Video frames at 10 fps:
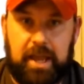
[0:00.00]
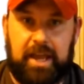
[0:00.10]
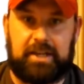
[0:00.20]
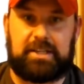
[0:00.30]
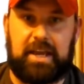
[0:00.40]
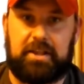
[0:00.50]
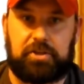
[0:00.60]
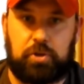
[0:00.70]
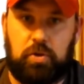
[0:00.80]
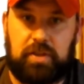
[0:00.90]
And to tell you the
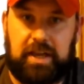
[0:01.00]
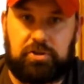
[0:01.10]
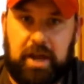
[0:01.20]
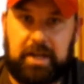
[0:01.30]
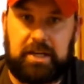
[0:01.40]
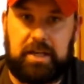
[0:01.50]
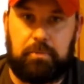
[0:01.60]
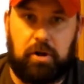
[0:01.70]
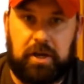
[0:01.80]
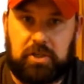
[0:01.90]
truth, I tried a
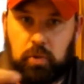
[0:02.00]
deburring